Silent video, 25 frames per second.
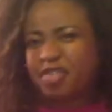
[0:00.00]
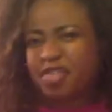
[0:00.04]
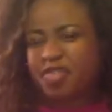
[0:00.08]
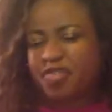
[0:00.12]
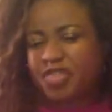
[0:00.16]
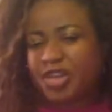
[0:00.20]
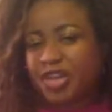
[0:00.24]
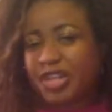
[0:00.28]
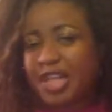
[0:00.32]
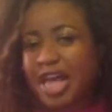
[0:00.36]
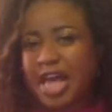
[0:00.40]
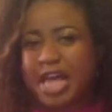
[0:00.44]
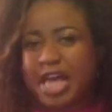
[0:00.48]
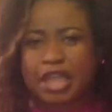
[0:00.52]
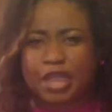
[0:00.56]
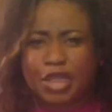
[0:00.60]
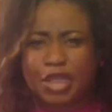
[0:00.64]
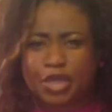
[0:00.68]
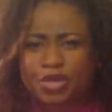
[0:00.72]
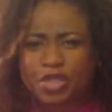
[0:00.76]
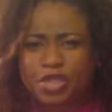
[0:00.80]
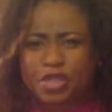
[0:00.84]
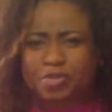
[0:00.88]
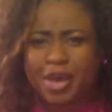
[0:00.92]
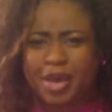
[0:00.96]
feel like a
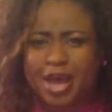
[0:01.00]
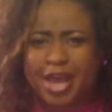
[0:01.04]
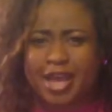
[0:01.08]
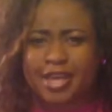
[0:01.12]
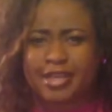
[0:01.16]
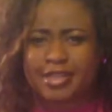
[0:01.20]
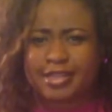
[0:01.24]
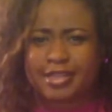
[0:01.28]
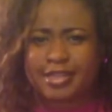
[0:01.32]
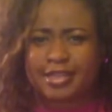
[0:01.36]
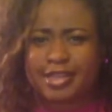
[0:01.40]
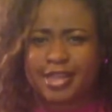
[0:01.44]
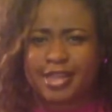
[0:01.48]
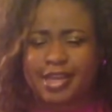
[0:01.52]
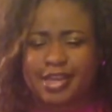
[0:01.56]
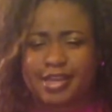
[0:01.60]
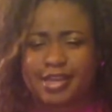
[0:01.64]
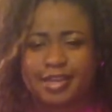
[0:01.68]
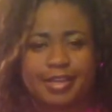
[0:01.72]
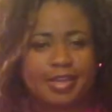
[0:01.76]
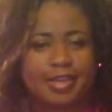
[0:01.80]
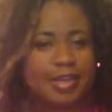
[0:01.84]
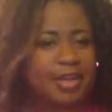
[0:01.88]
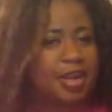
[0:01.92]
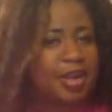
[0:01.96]
little spice?
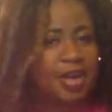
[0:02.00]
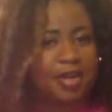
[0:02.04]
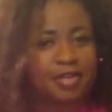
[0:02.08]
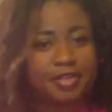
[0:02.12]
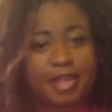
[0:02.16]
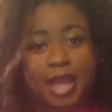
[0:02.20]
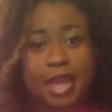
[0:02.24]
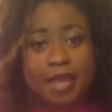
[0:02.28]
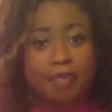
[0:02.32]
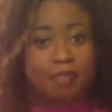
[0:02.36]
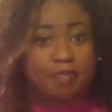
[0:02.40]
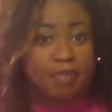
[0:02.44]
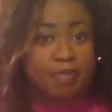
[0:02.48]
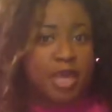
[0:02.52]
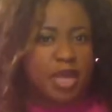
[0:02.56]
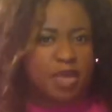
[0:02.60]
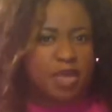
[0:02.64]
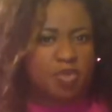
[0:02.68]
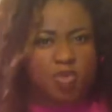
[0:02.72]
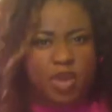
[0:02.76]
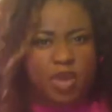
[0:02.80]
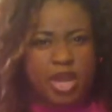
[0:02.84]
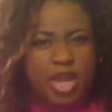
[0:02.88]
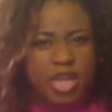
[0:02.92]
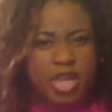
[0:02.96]
You know, like
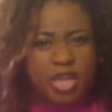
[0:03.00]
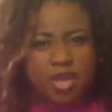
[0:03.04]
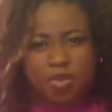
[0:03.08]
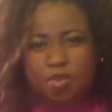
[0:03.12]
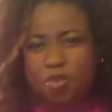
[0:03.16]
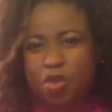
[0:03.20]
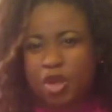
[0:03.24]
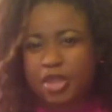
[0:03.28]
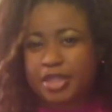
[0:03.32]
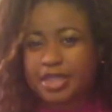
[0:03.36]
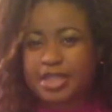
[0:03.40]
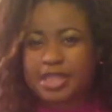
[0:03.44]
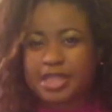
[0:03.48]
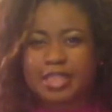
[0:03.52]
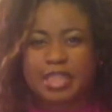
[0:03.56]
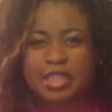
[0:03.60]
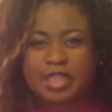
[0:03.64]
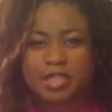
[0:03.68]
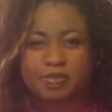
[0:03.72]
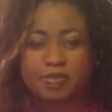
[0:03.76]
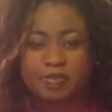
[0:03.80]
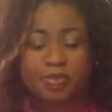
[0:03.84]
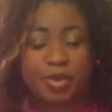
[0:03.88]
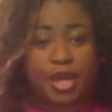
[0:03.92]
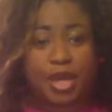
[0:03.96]
midweek you want
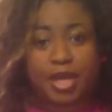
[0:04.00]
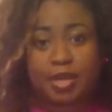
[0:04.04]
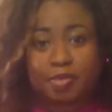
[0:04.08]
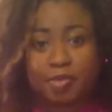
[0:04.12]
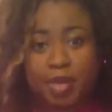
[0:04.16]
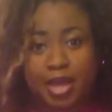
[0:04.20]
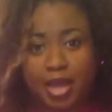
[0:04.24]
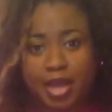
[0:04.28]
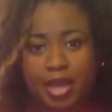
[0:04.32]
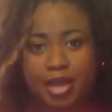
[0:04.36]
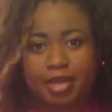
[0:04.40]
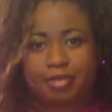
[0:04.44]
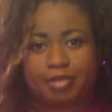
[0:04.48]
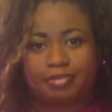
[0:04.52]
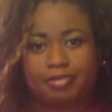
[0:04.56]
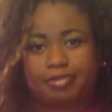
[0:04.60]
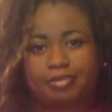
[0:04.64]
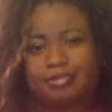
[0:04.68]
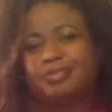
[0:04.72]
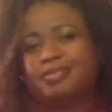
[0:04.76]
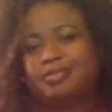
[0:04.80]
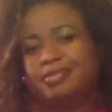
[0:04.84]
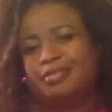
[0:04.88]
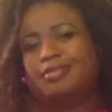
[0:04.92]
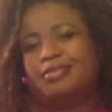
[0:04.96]
this pick me up?
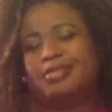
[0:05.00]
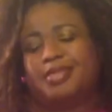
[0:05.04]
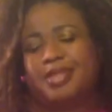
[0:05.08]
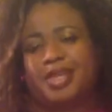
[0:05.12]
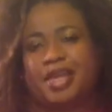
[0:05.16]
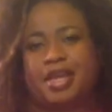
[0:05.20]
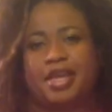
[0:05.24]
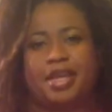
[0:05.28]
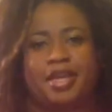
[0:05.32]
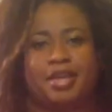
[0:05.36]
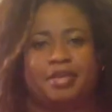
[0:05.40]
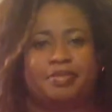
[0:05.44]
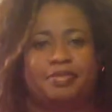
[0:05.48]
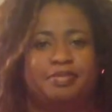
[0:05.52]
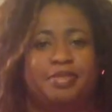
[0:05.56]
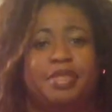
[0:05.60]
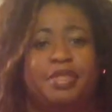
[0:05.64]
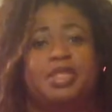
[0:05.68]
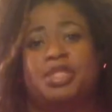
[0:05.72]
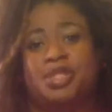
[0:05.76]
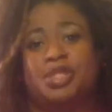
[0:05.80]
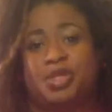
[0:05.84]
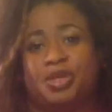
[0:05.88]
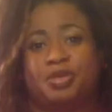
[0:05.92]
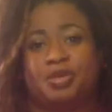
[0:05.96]
Yeah,
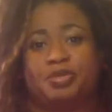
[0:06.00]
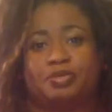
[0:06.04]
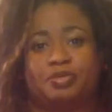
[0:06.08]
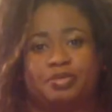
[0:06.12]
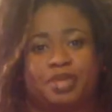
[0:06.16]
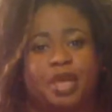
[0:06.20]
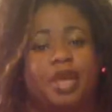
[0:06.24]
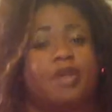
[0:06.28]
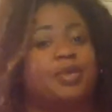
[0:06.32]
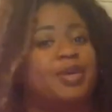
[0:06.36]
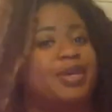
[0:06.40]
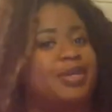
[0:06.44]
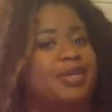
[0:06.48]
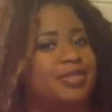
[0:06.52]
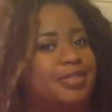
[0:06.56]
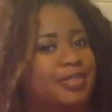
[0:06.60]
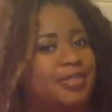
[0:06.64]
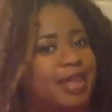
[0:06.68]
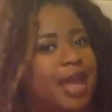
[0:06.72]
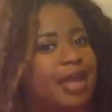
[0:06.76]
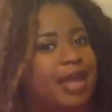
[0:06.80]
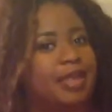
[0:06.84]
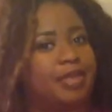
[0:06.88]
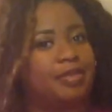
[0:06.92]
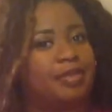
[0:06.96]
me too. I know
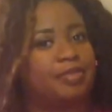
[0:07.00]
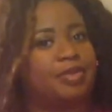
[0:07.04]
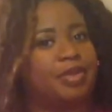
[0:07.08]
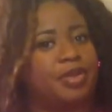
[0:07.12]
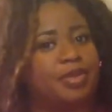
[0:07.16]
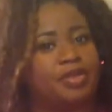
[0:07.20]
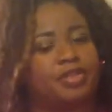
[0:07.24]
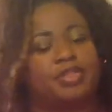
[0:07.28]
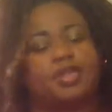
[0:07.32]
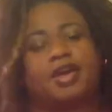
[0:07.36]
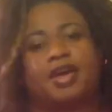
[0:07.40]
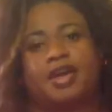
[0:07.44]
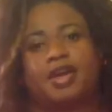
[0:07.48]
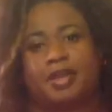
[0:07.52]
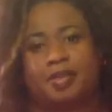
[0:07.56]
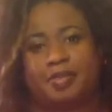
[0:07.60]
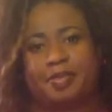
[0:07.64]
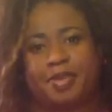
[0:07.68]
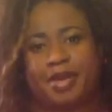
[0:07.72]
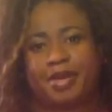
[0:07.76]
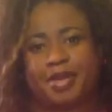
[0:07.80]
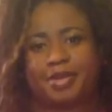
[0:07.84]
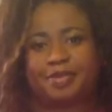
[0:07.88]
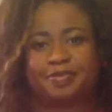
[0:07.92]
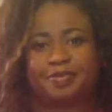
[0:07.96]
exactly what you're talking
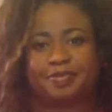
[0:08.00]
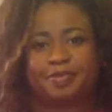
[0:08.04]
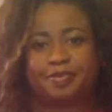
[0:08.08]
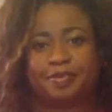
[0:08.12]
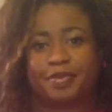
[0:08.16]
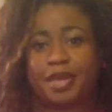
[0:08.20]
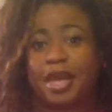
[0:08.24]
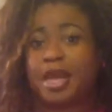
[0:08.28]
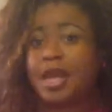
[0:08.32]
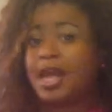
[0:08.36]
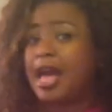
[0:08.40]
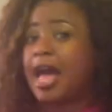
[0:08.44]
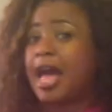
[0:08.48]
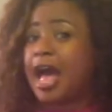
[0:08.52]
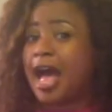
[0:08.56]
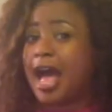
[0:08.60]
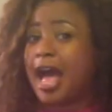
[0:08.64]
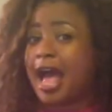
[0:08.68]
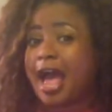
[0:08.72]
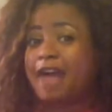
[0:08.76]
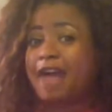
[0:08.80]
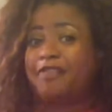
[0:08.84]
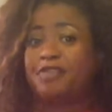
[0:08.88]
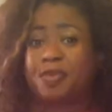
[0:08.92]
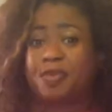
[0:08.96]
about. I
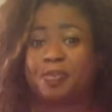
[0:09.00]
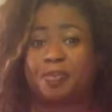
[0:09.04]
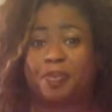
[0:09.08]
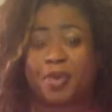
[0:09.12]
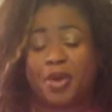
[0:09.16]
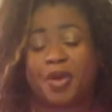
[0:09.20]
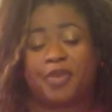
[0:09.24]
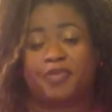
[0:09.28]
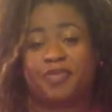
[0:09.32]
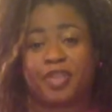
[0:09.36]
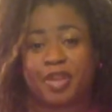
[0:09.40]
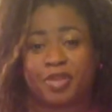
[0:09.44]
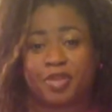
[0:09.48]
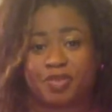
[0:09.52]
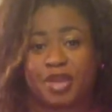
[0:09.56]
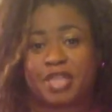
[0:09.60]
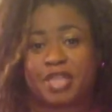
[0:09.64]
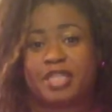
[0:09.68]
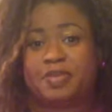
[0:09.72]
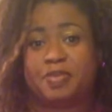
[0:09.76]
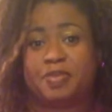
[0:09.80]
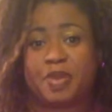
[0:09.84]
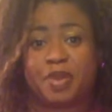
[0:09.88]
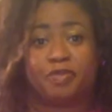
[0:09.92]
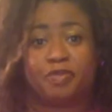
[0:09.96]
have the perfect
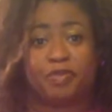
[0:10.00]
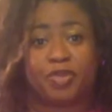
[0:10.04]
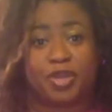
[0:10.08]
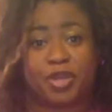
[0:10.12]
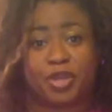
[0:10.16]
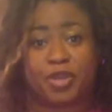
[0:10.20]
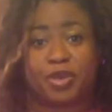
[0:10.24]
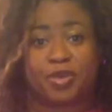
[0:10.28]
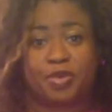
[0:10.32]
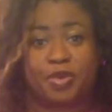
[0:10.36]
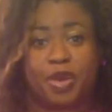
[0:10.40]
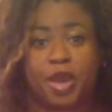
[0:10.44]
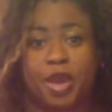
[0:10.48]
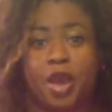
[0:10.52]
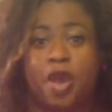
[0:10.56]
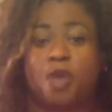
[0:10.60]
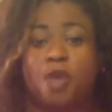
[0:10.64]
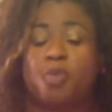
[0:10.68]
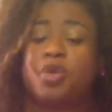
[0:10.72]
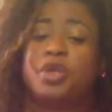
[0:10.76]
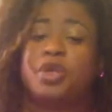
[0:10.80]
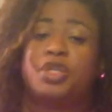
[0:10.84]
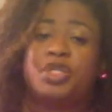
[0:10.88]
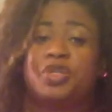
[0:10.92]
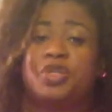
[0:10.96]
recipe for you.
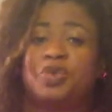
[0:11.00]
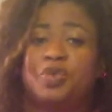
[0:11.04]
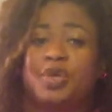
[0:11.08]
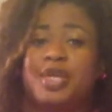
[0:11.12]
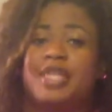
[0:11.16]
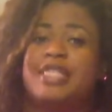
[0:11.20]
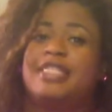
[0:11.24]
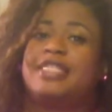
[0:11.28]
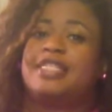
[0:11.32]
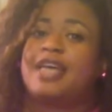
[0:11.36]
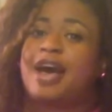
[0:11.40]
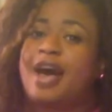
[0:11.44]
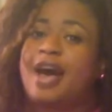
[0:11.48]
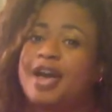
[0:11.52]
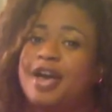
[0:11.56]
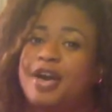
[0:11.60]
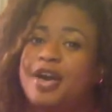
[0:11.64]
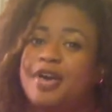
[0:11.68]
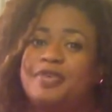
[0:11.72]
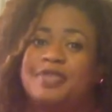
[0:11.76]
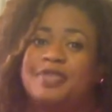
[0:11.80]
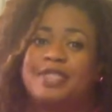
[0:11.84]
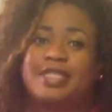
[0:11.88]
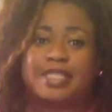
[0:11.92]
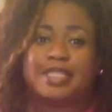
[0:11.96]
We're doing
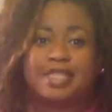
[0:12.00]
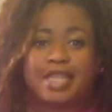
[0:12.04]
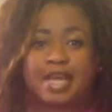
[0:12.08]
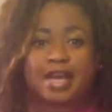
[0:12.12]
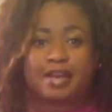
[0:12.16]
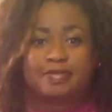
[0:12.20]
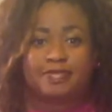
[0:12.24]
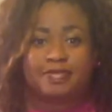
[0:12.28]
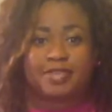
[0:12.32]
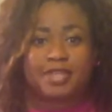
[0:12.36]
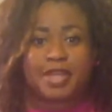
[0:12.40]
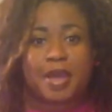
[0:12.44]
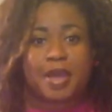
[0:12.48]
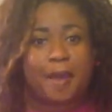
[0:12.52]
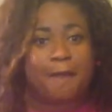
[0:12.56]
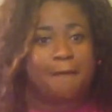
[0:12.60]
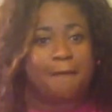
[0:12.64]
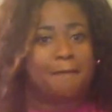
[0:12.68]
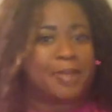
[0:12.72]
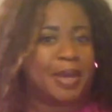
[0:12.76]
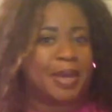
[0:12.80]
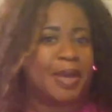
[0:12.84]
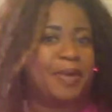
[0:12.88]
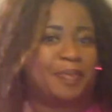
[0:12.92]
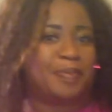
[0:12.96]
taco stuffed
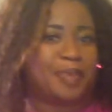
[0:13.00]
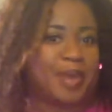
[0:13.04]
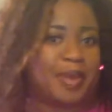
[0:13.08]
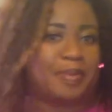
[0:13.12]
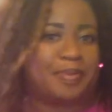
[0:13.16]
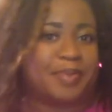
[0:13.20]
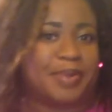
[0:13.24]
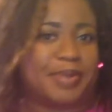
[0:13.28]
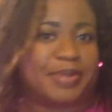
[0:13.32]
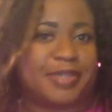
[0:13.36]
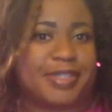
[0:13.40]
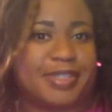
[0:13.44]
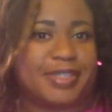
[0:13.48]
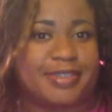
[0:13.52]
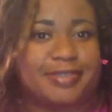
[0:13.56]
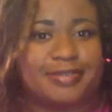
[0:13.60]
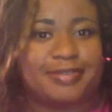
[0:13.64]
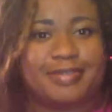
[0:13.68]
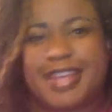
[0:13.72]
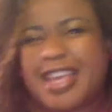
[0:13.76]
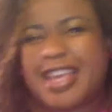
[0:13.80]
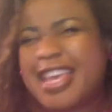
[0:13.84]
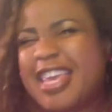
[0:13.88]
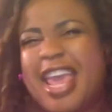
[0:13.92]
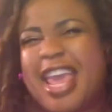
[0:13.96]
bell peppers.
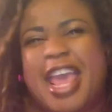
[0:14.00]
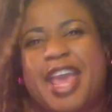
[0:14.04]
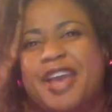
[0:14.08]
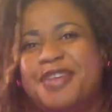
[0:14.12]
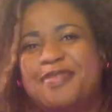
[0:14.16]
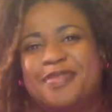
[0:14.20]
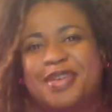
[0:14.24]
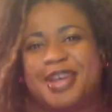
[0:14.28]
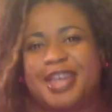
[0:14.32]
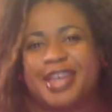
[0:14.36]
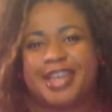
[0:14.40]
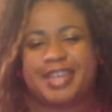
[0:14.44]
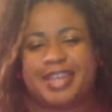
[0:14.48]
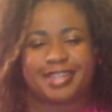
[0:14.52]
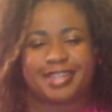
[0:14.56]
Can't wait.